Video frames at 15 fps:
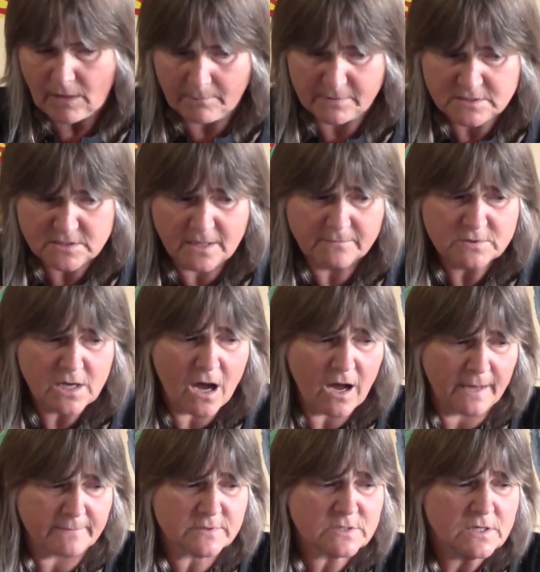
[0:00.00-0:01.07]
But
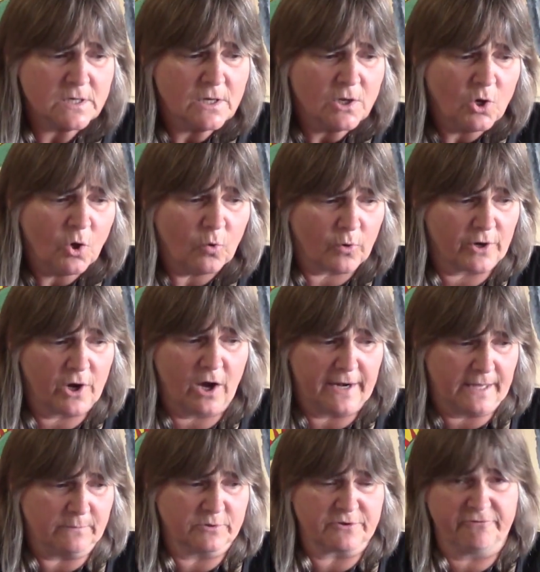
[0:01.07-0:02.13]
sometimes we're not
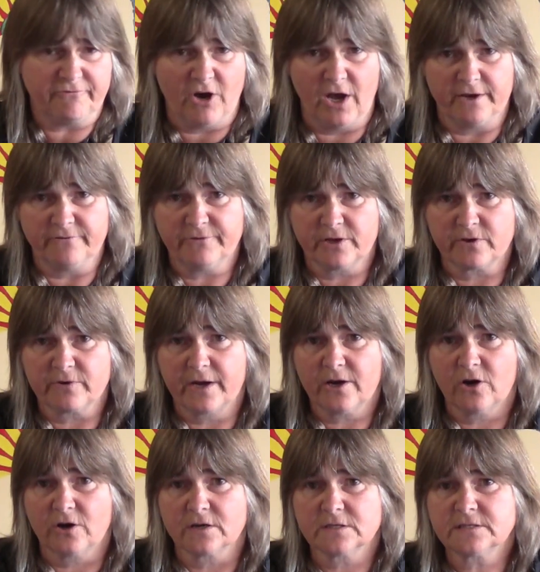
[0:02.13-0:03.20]
able to find figure 8
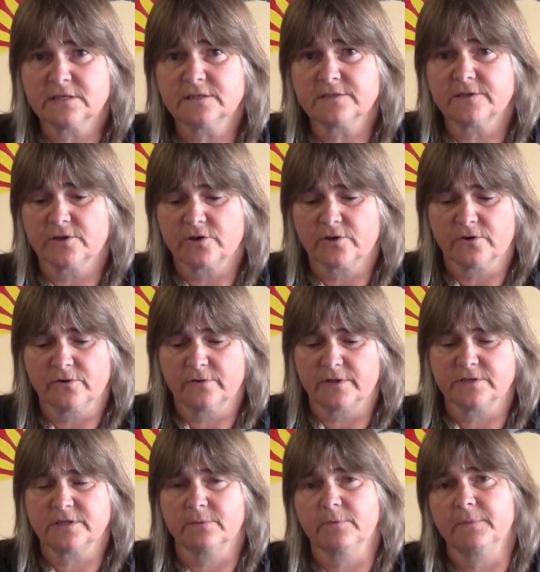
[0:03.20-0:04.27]
harnesses.
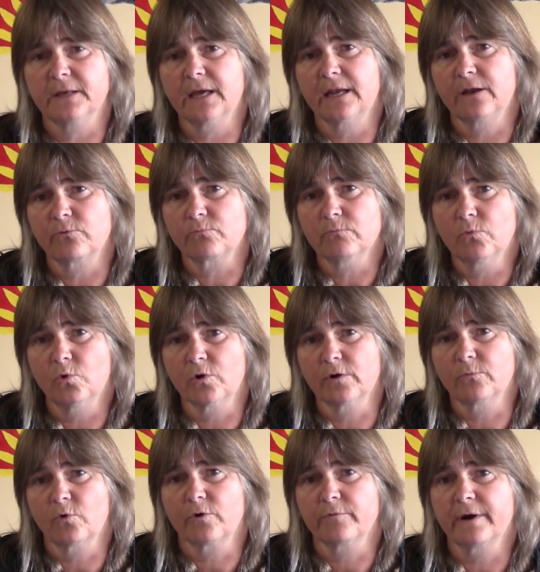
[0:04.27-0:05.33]
They seem to be getting more
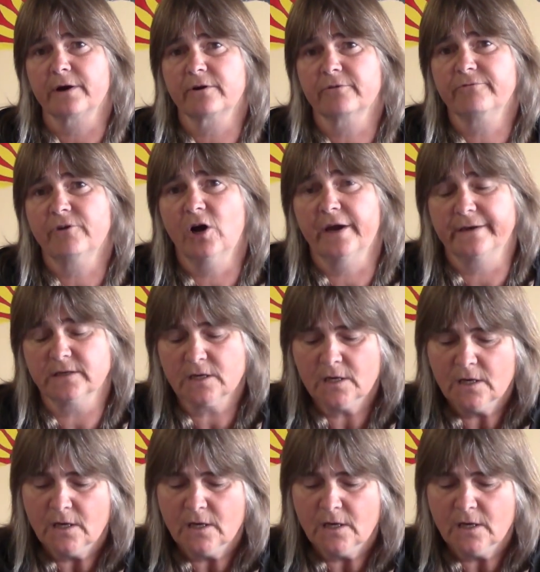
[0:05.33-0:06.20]
and more rare to find.